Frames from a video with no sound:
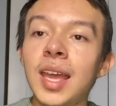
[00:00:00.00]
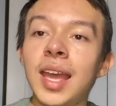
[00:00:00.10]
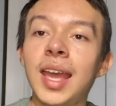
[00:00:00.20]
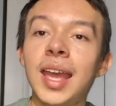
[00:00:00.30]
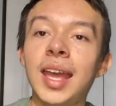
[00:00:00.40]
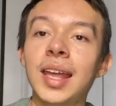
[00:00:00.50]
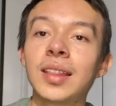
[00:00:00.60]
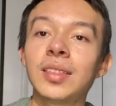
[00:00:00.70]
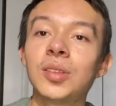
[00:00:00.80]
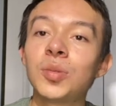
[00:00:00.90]

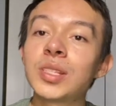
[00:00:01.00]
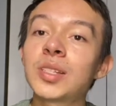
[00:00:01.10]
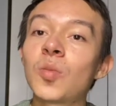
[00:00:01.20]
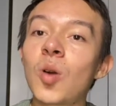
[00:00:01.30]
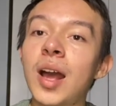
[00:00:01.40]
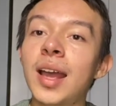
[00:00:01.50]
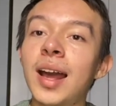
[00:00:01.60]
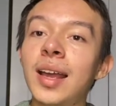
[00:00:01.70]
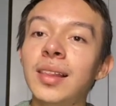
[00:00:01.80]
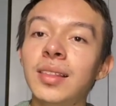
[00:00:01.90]
And the reason why
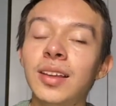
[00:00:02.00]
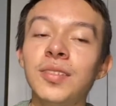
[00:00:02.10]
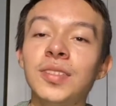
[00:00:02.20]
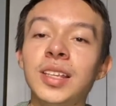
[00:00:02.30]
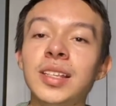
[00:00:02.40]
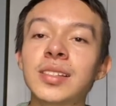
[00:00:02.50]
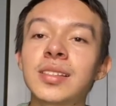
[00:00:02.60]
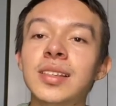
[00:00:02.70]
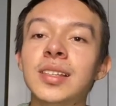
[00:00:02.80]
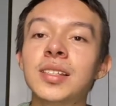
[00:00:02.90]
I love these
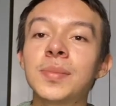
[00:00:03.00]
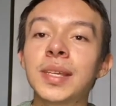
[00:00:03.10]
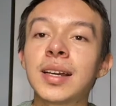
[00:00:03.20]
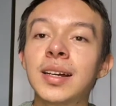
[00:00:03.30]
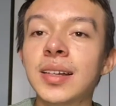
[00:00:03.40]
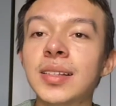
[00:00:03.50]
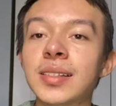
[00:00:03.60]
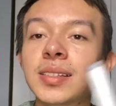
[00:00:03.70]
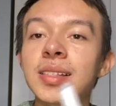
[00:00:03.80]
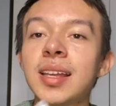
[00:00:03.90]
is
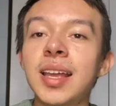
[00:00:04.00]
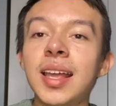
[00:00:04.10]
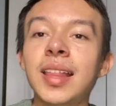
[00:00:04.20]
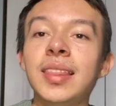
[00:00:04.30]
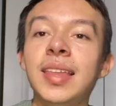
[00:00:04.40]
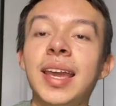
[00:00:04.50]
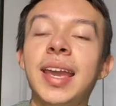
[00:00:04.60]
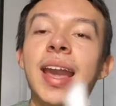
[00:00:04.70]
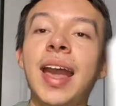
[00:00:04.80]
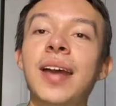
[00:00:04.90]
because they
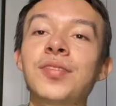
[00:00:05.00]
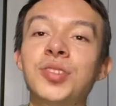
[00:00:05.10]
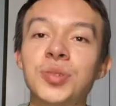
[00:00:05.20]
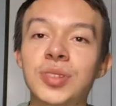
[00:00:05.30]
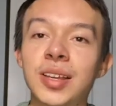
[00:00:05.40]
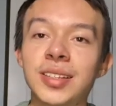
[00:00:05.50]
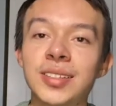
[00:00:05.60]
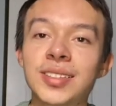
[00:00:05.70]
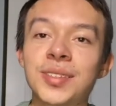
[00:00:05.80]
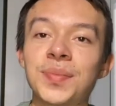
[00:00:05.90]
have two
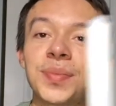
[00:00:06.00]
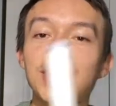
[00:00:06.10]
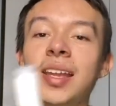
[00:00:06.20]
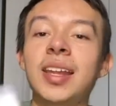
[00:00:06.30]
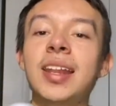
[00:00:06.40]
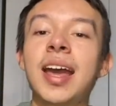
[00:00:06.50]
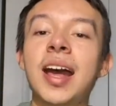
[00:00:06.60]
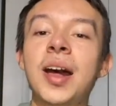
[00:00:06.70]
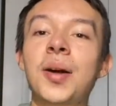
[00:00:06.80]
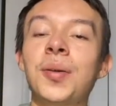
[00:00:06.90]
sides.
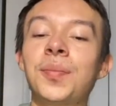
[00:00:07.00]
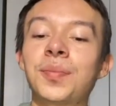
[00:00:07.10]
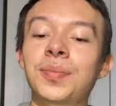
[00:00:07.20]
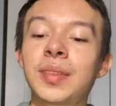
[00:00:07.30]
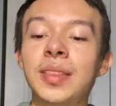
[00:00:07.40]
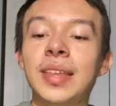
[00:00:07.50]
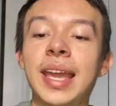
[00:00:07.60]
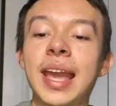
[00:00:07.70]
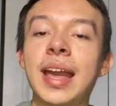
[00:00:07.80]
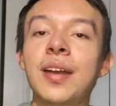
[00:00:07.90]
Now, they
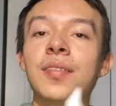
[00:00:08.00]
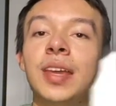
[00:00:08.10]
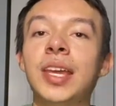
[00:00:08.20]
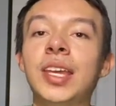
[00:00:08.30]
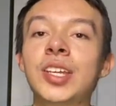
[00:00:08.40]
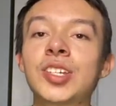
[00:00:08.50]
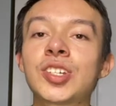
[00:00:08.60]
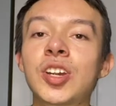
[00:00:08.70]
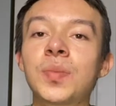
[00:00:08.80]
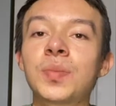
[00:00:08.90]
have a
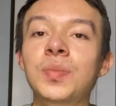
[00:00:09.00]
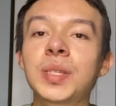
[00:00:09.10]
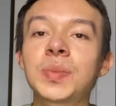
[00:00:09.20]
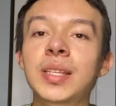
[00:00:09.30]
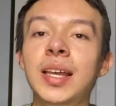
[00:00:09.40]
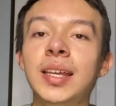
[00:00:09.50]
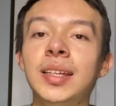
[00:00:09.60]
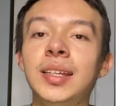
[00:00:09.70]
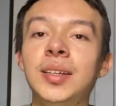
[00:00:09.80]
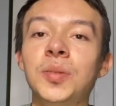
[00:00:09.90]
sharp tip side,
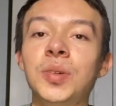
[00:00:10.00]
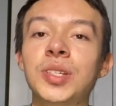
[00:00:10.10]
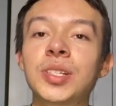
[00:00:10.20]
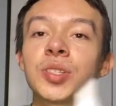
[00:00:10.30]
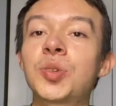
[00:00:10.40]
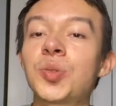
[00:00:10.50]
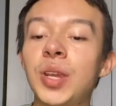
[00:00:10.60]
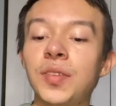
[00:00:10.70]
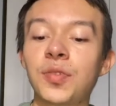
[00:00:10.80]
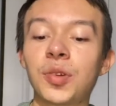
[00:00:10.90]
which is
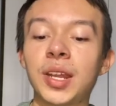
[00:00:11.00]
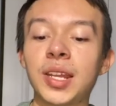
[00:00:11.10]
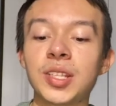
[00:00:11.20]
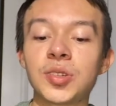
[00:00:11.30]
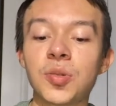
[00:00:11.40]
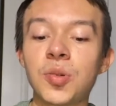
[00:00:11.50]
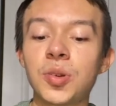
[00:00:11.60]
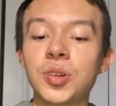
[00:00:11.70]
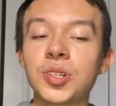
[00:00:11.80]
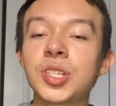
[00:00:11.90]
great for getting into
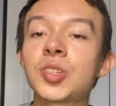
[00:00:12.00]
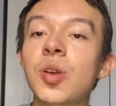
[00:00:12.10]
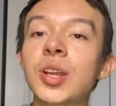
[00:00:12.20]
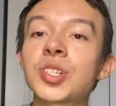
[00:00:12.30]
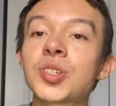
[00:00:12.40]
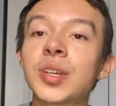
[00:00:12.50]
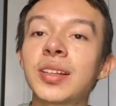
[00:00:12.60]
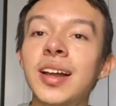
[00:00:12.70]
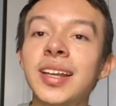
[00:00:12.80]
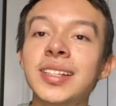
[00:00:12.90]
corners and drawing straight
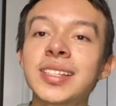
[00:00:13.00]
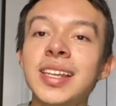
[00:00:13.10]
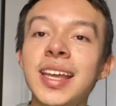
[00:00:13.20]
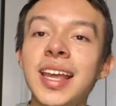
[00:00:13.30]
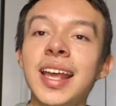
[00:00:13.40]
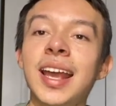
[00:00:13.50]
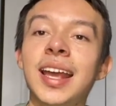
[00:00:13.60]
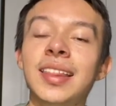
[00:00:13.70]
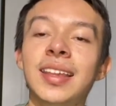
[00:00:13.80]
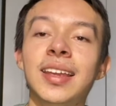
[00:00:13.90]
lines.
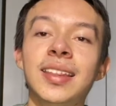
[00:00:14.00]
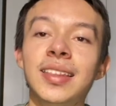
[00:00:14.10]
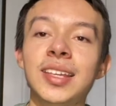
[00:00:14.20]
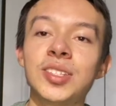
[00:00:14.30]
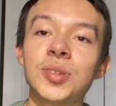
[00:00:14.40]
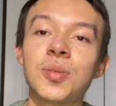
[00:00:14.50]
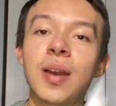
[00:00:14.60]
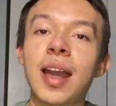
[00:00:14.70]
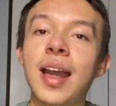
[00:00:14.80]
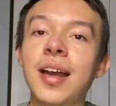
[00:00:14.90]
And then they do
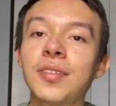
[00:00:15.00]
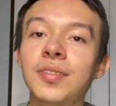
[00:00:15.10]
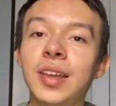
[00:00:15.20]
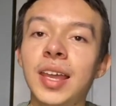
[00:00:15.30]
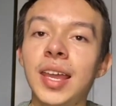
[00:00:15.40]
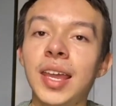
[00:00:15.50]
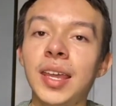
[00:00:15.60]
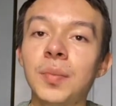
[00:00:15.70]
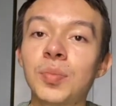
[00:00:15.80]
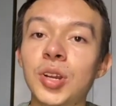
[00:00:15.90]
have
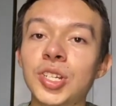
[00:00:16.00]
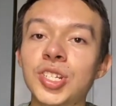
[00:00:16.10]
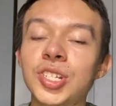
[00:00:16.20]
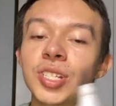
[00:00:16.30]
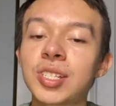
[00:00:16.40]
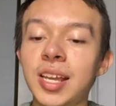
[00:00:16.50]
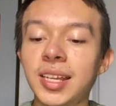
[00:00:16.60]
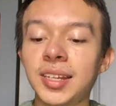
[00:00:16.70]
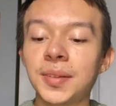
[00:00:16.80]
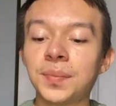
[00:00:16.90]
a brush
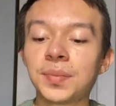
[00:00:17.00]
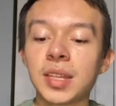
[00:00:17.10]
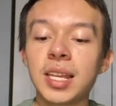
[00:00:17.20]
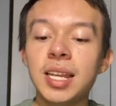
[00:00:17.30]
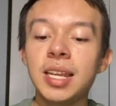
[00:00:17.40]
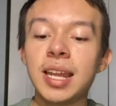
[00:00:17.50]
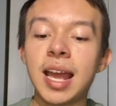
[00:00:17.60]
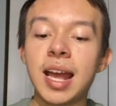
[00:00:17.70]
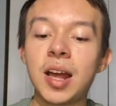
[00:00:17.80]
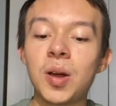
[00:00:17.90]
side.
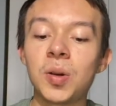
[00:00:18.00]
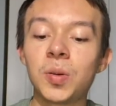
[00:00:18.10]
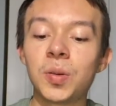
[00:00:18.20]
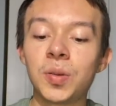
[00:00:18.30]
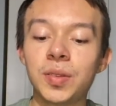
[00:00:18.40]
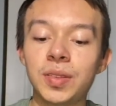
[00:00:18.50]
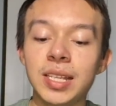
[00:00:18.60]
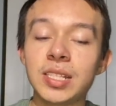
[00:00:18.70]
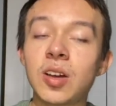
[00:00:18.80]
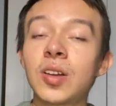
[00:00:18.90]
Now,
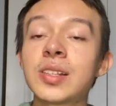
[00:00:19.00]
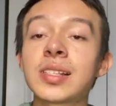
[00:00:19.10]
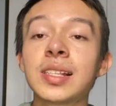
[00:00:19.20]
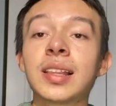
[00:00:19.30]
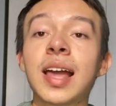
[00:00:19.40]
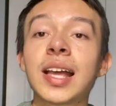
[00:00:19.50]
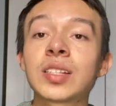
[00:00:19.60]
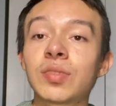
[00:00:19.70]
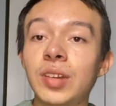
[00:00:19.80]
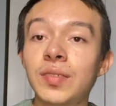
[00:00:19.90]
these honestly
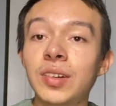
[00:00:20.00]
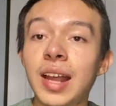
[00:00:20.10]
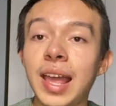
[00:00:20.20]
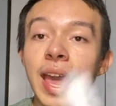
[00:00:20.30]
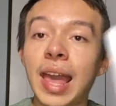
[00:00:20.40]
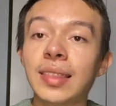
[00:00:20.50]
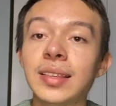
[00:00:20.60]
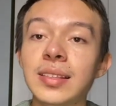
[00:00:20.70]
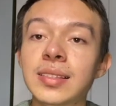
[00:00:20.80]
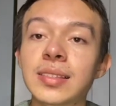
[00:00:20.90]
last forever. I had
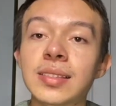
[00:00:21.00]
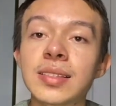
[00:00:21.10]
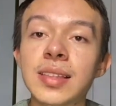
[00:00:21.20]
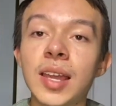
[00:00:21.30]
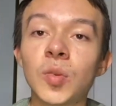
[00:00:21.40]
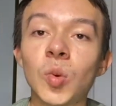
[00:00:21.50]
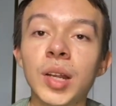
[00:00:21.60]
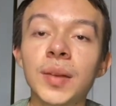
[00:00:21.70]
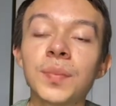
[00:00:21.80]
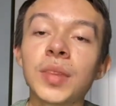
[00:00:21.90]
these since design
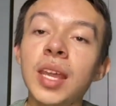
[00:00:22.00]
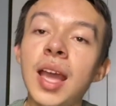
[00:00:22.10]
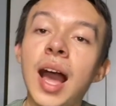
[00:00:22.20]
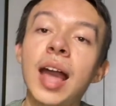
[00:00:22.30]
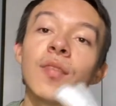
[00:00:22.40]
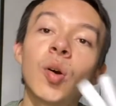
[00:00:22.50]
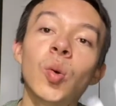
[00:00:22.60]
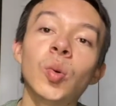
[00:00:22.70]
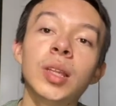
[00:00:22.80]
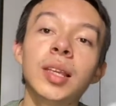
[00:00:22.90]
one. I've
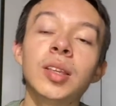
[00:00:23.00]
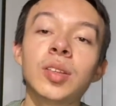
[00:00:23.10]
only